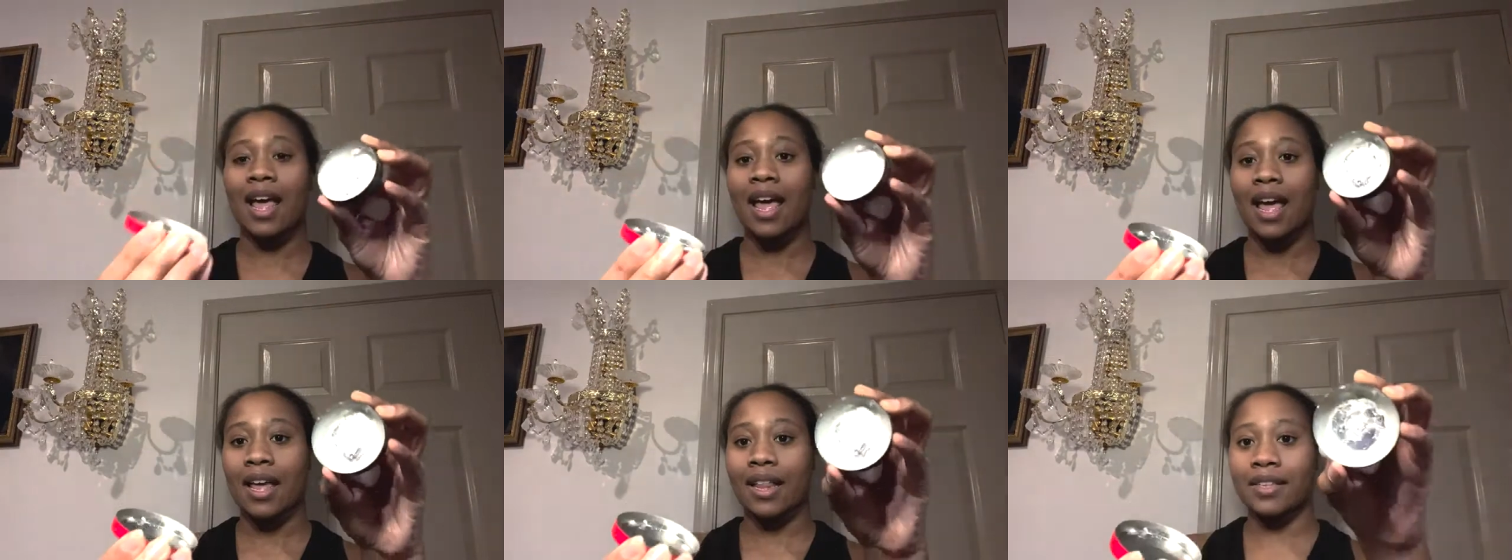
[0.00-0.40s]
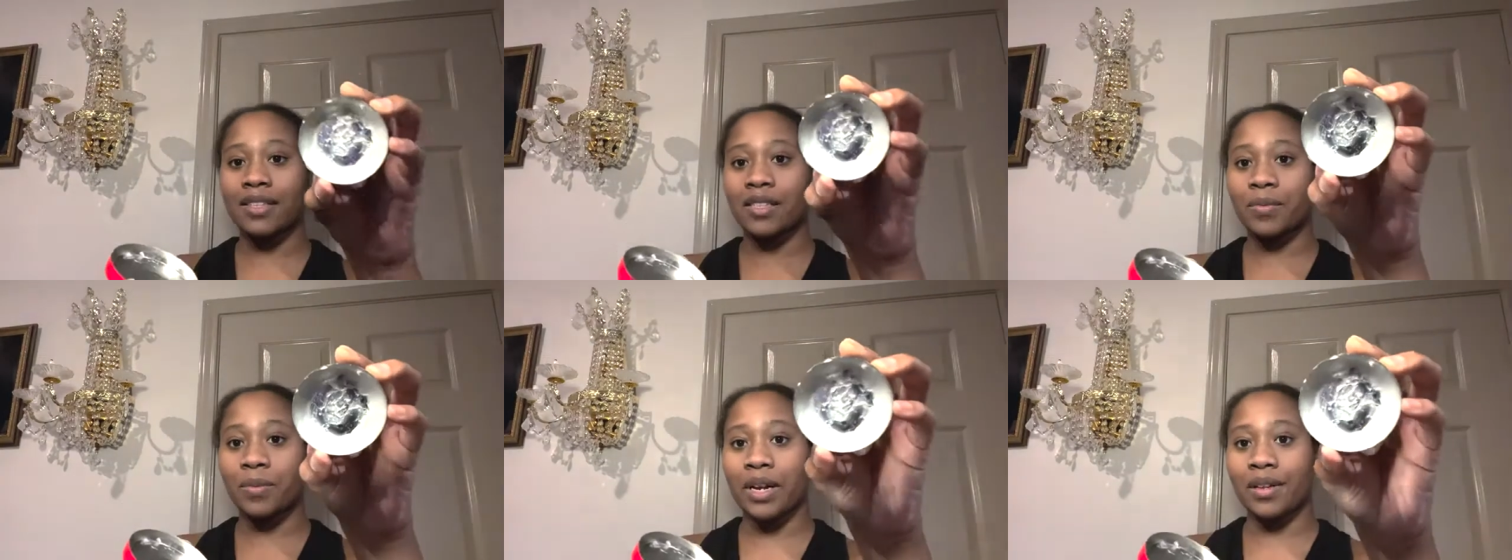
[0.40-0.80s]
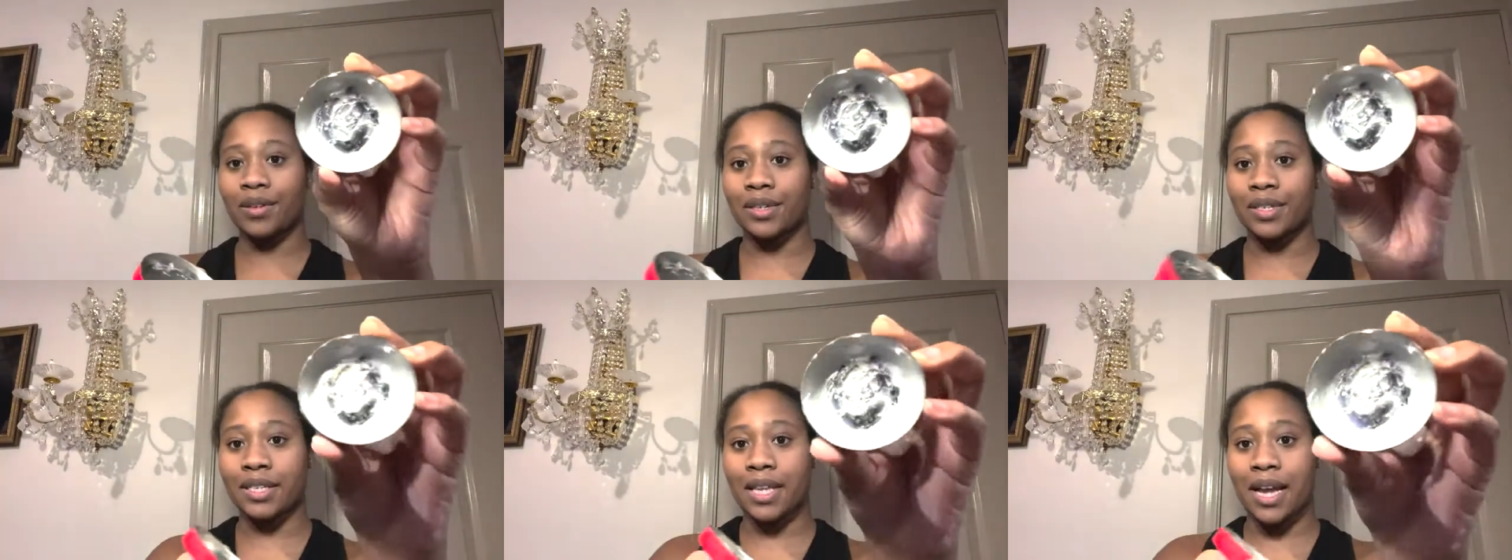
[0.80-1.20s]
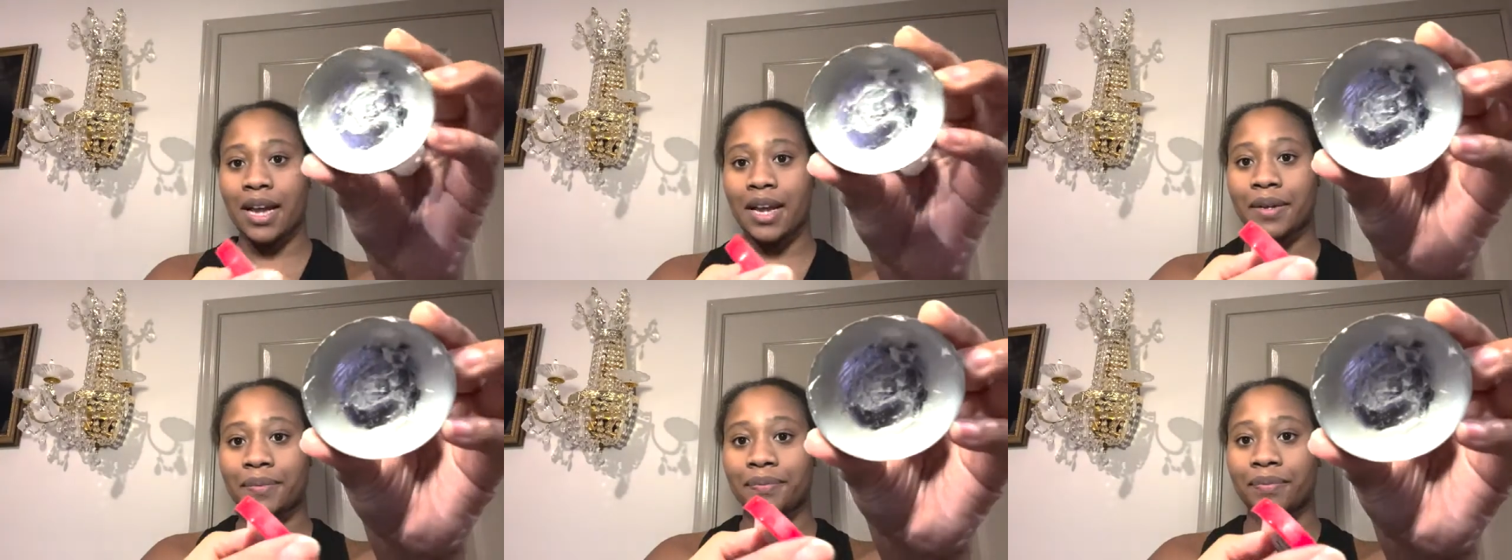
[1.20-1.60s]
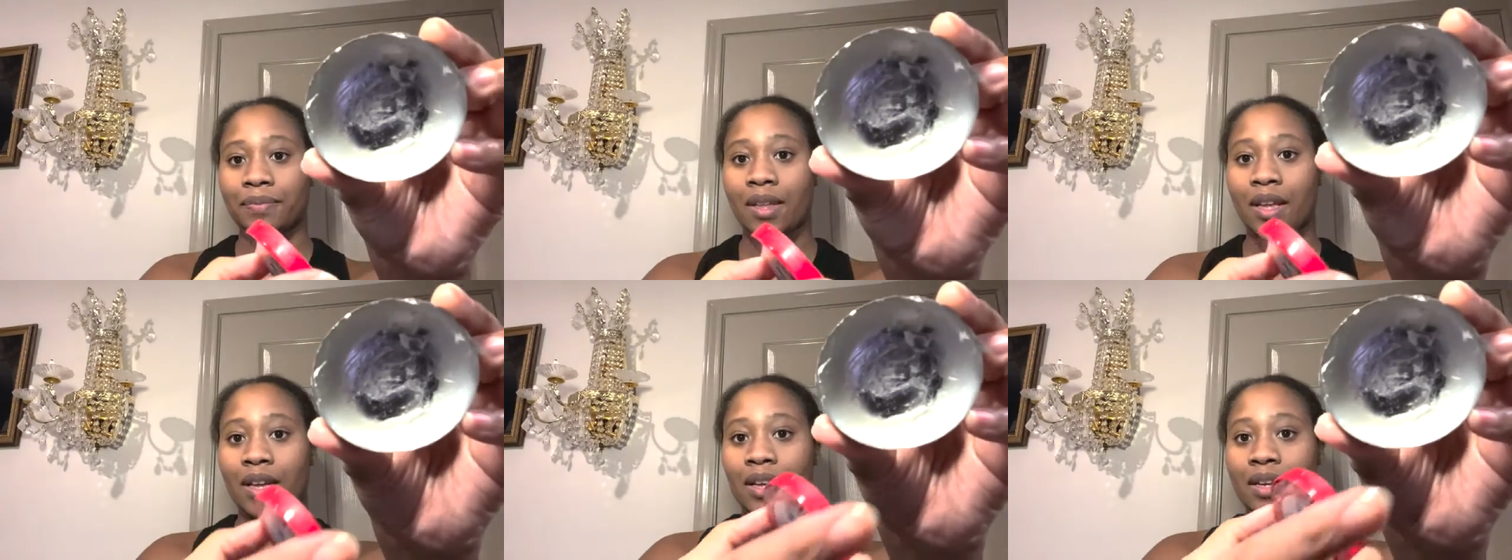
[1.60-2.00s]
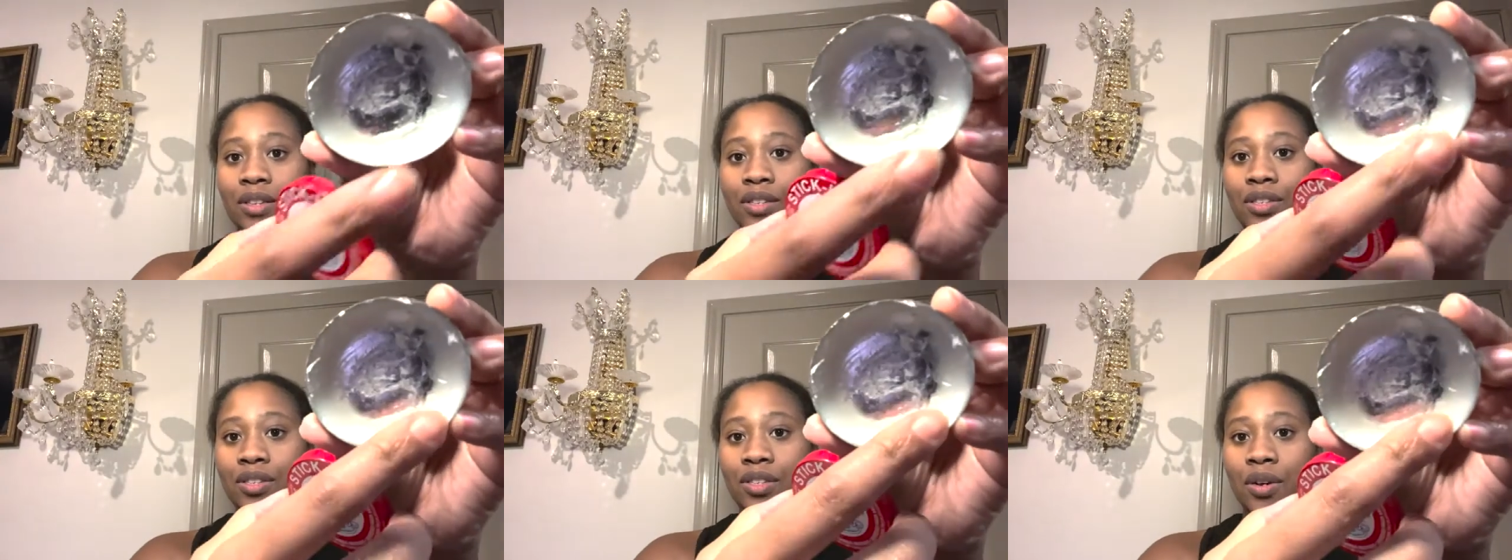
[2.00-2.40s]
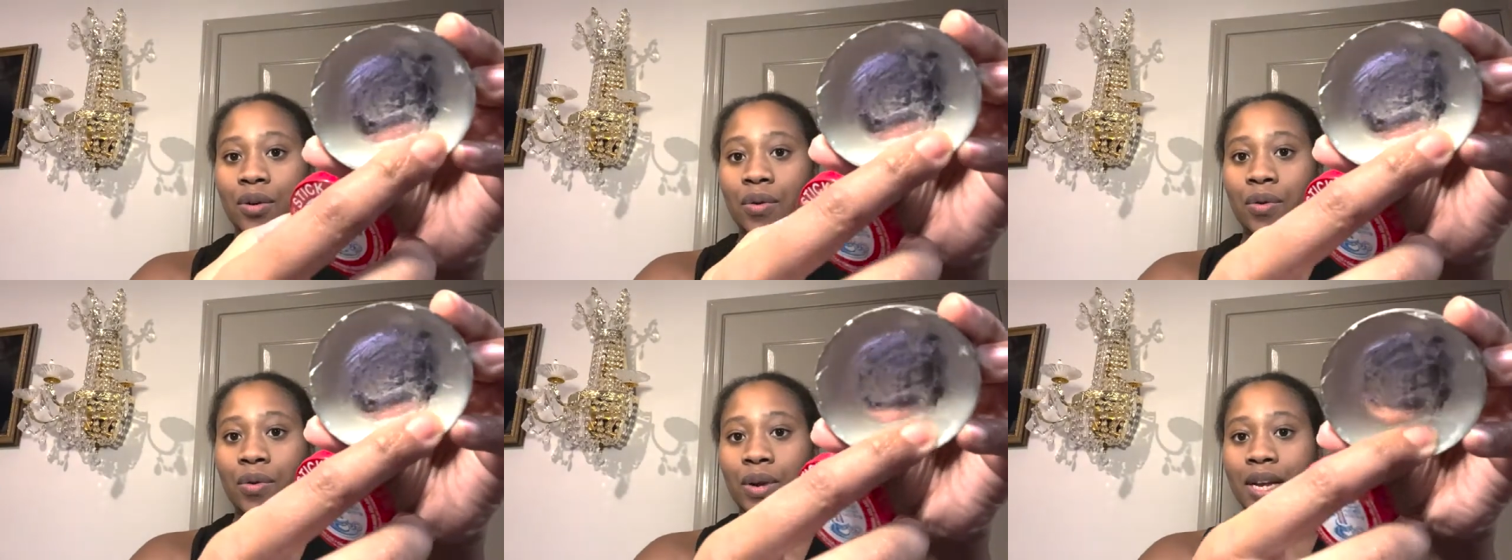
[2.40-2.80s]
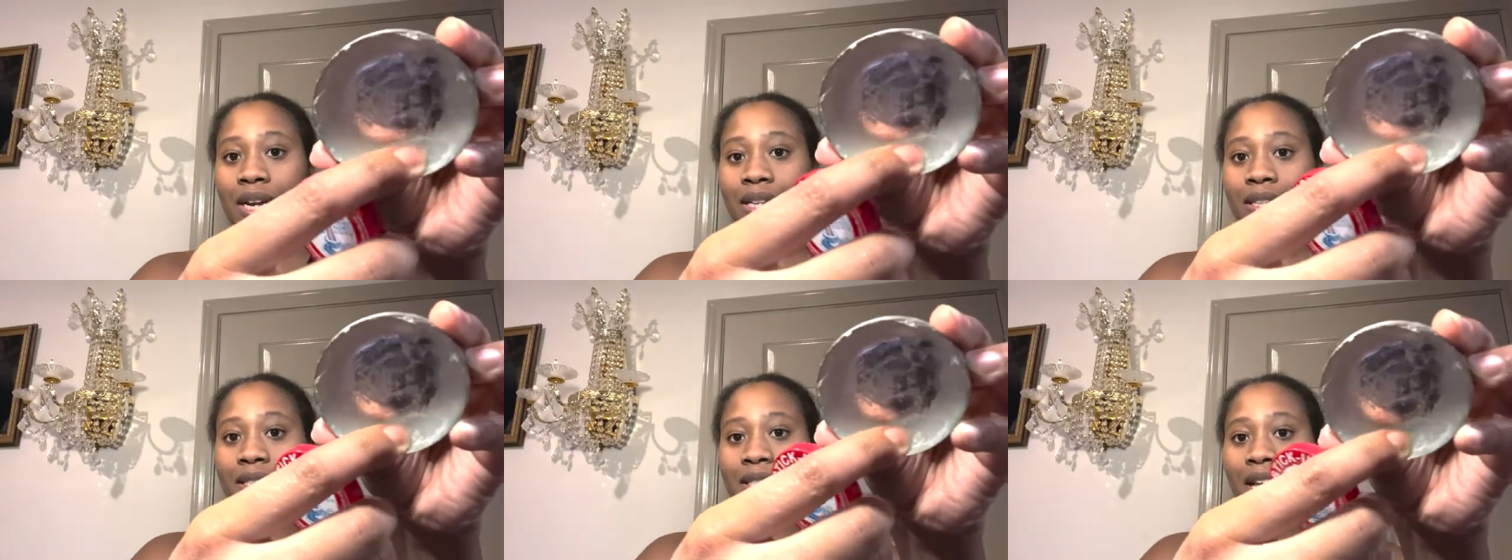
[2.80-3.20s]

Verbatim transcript: this is what it looks like. So it's